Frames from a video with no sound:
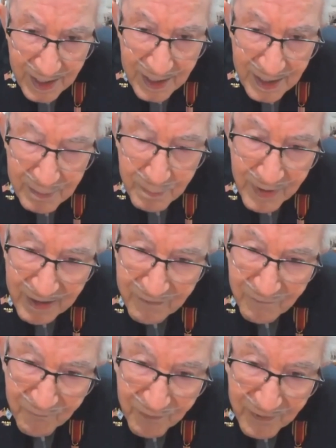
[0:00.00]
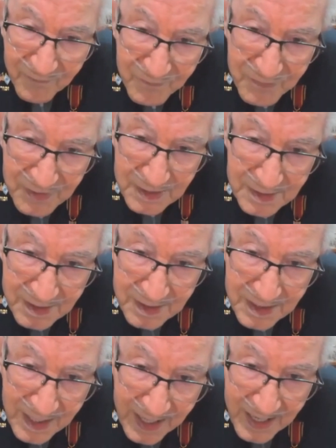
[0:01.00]
in my 15
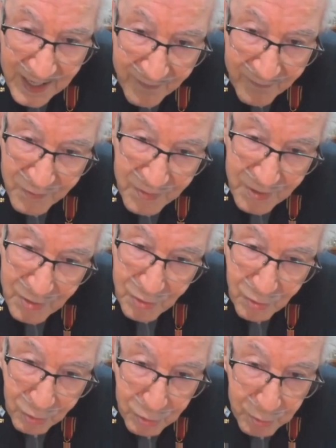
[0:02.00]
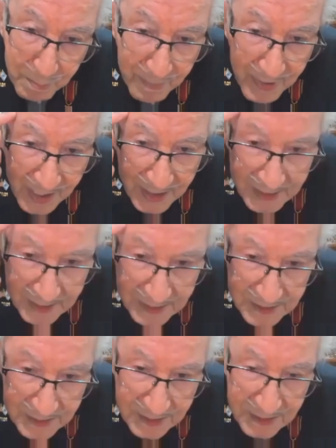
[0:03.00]
and a half year old
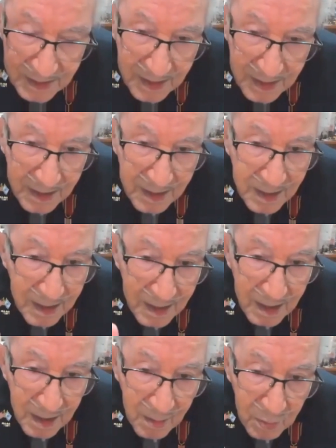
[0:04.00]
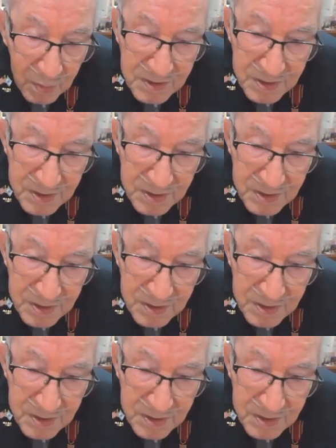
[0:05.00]
mind was